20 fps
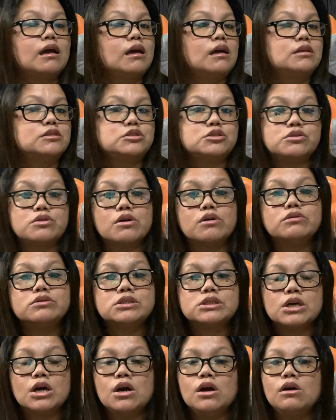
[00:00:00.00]
And to
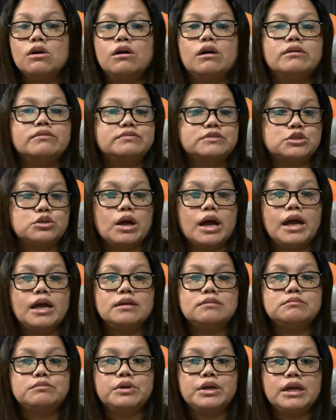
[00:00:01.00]
those who have
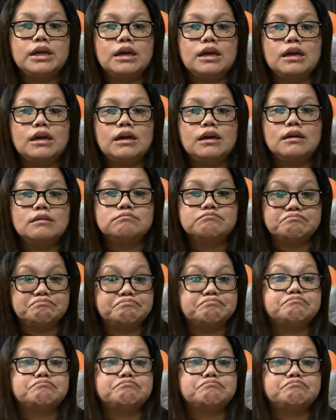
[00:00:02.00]
tried bringing